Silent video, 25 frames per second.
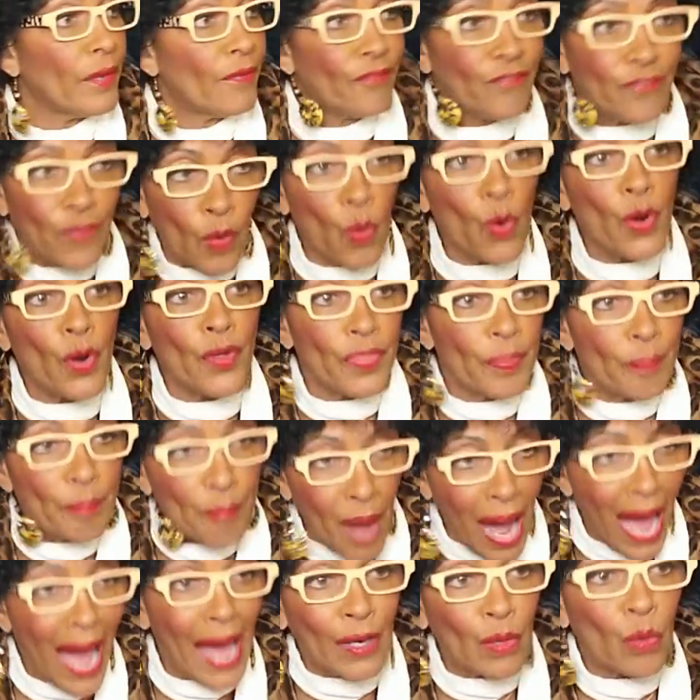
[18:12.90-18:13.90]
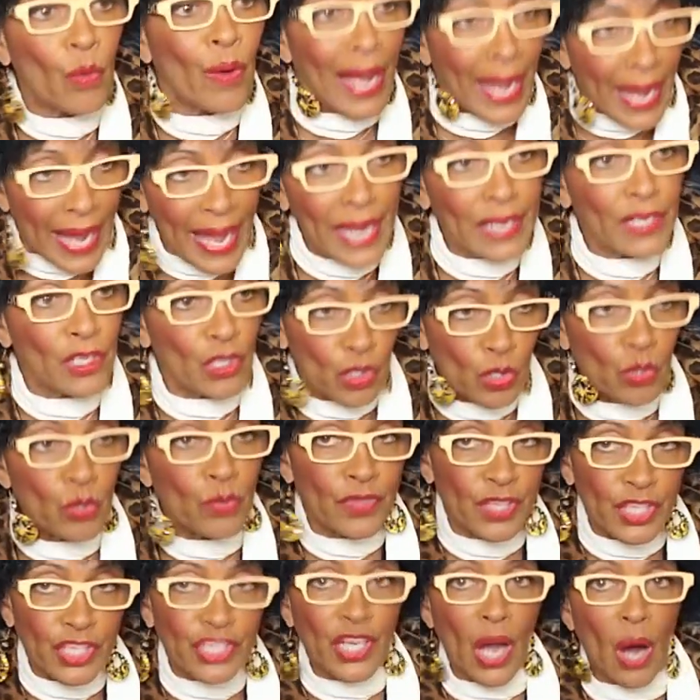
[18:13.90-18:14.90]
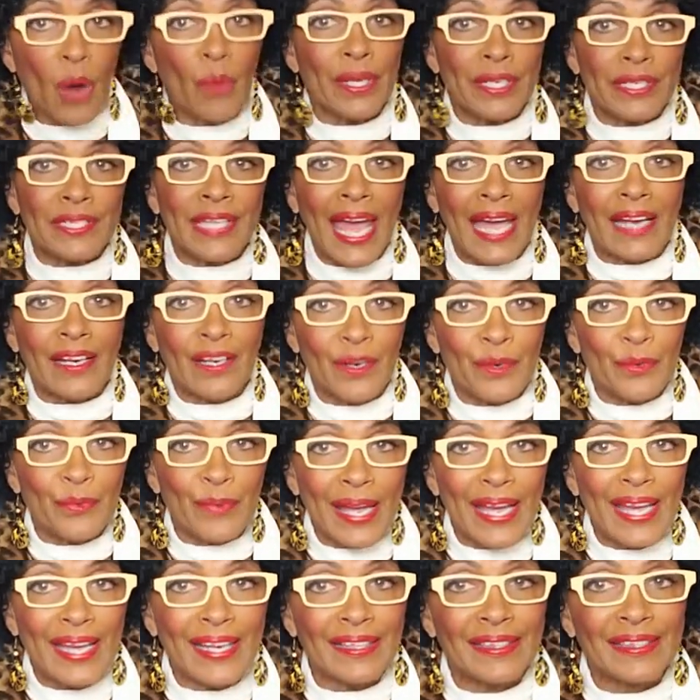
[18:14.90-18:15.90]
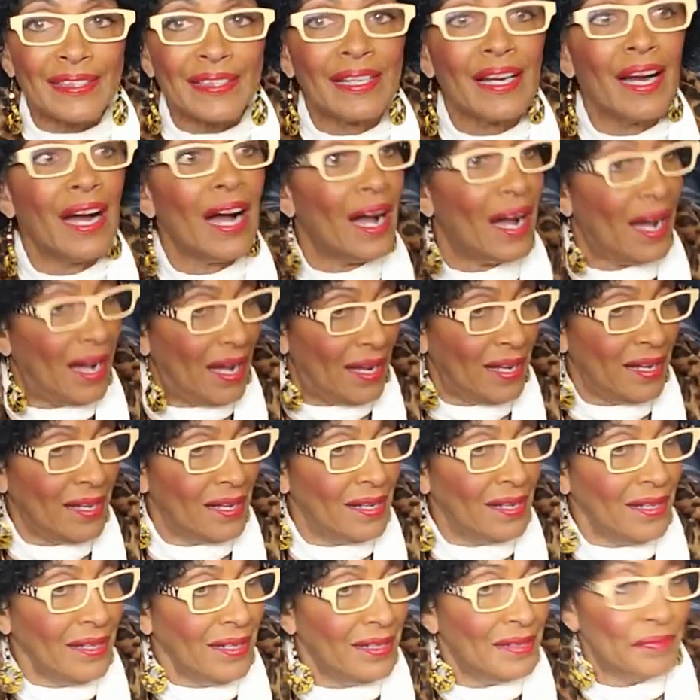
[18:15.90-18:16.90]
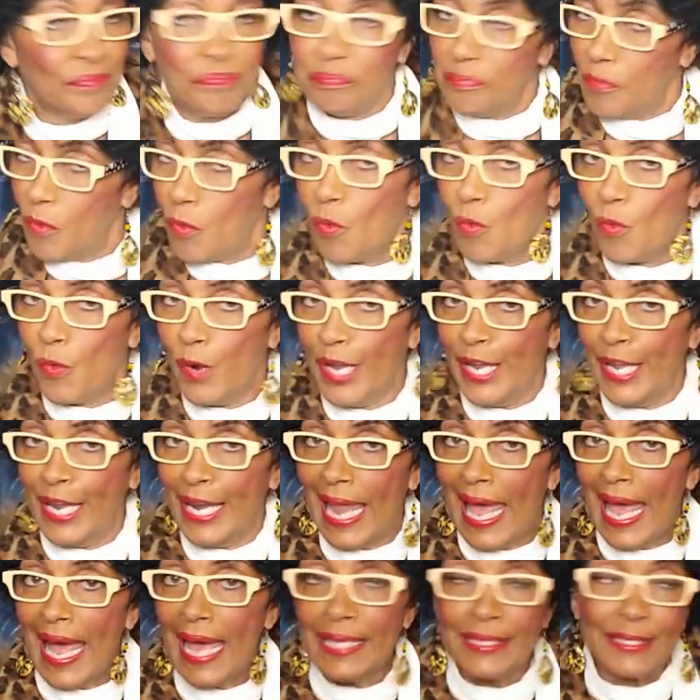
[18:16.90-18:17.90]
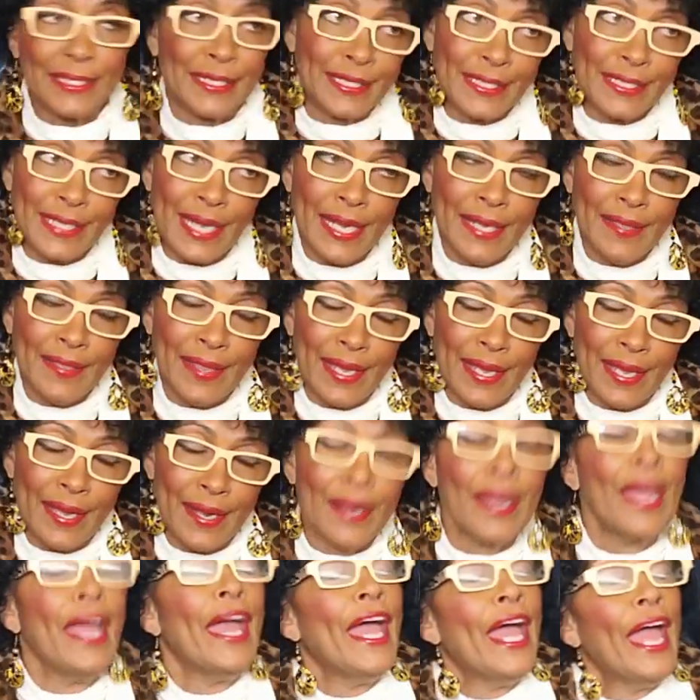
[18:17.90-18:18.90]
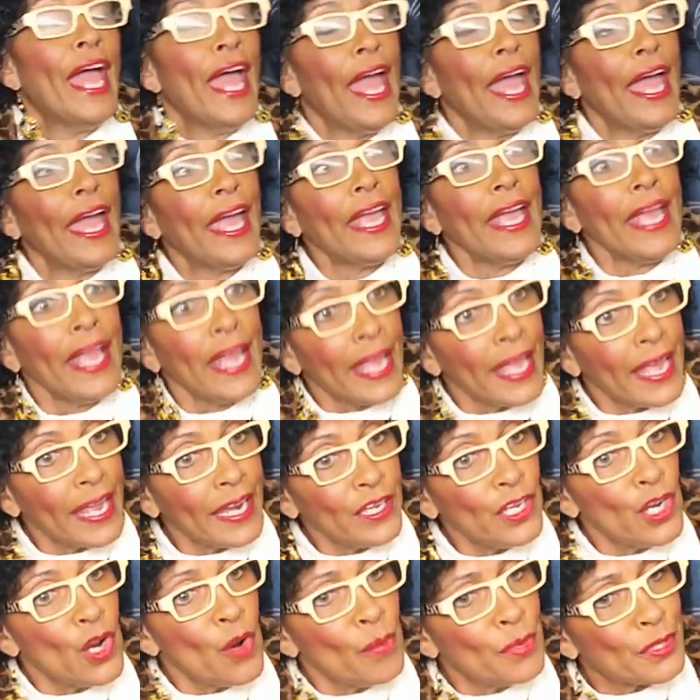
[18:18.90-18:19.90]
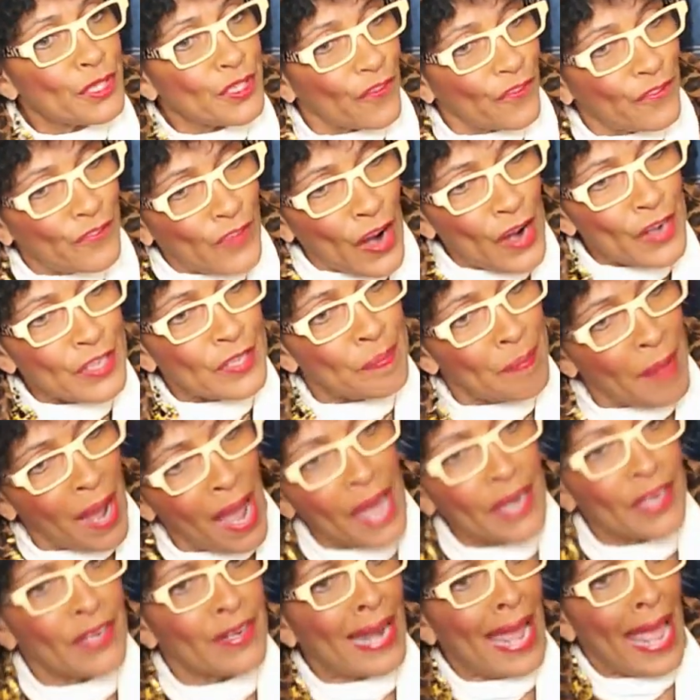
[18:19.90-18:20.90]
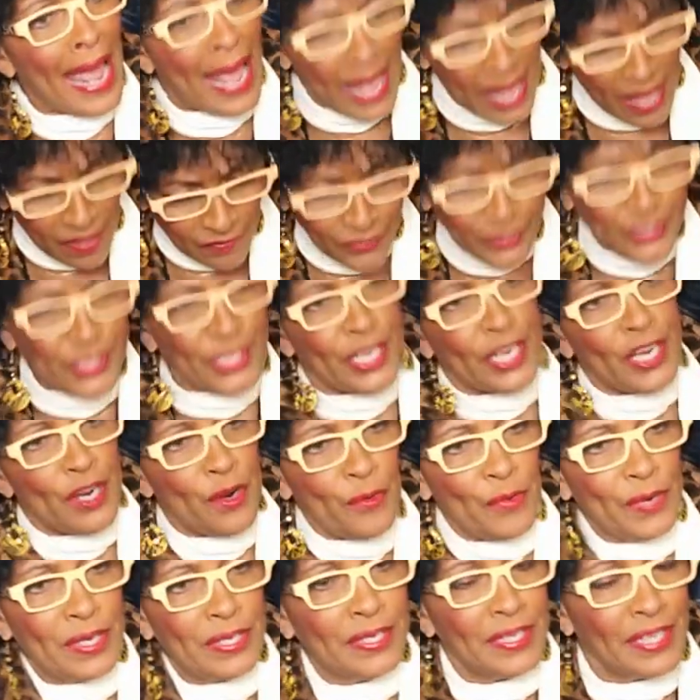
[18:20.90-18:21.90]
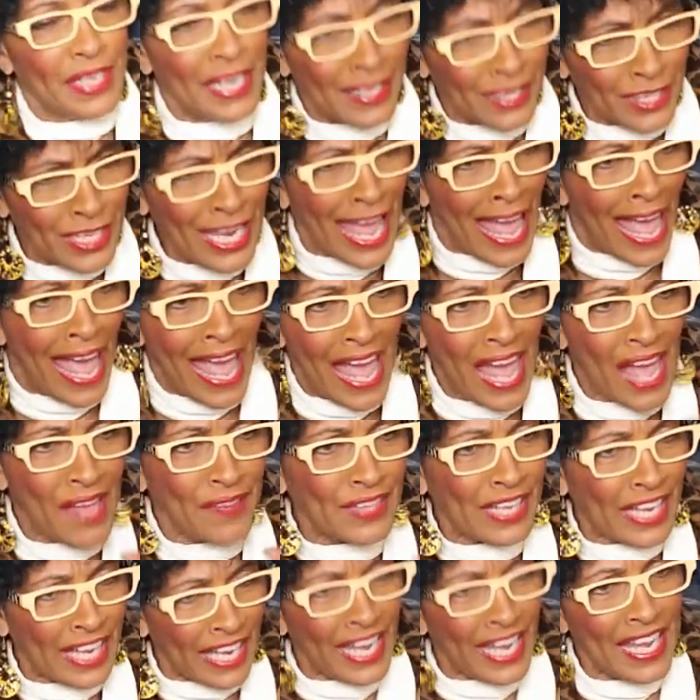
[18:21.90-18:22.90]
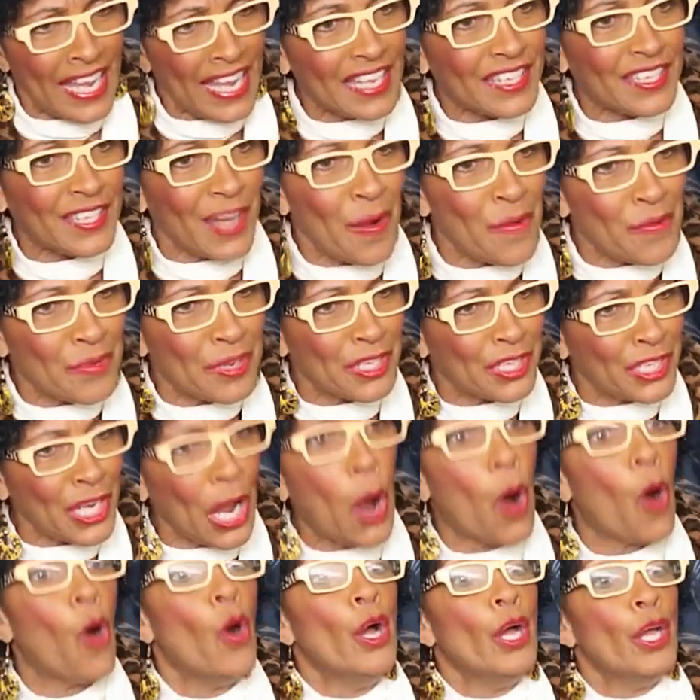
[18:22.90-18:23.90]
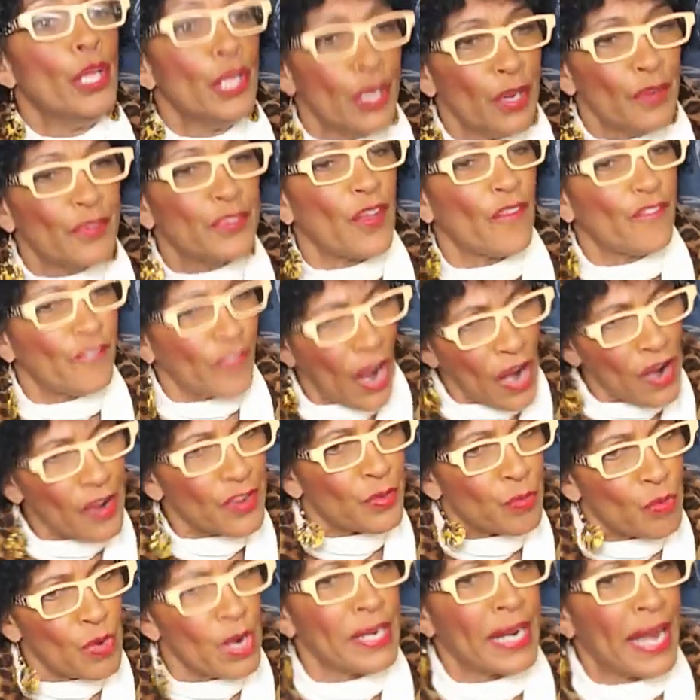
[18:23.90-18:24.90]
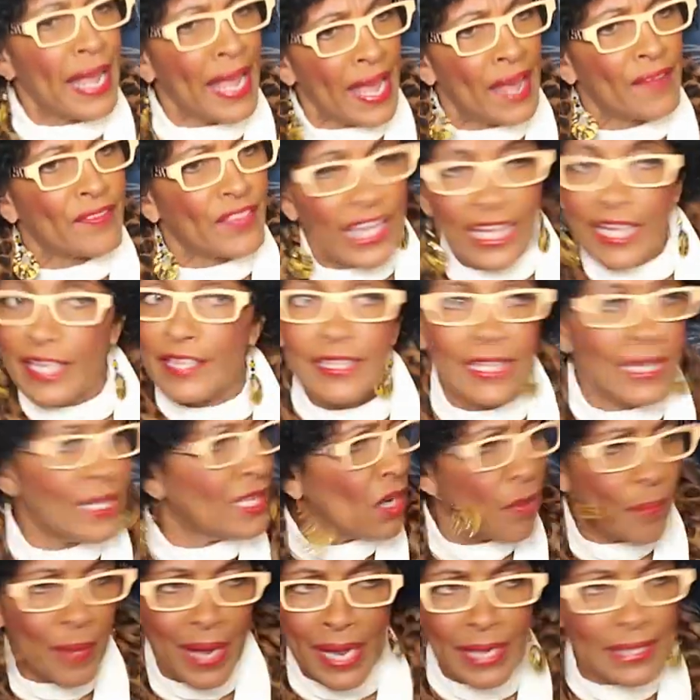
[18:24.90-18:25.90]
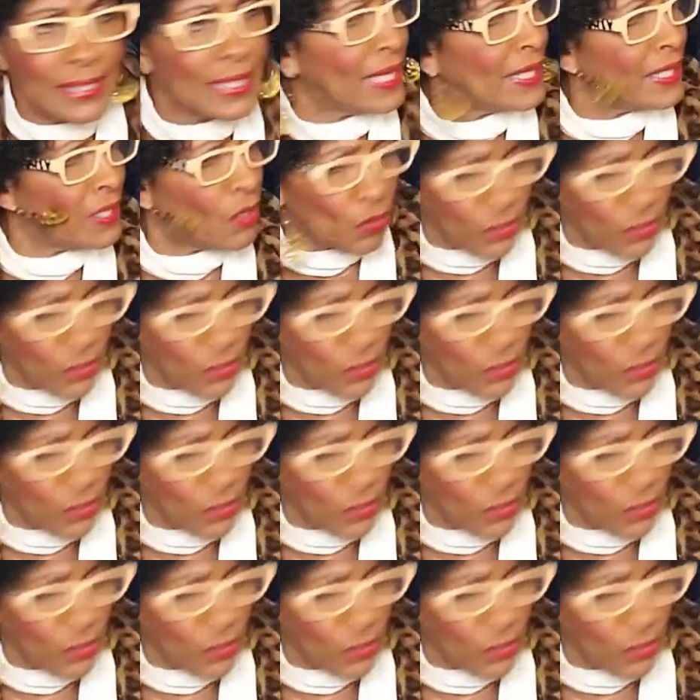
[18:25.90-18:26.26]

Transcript: fourth model added to the show. Is that correct? Well, I say there. And you was the first model to have children, to have kids on the show. You was the first one to have kids. Didn't know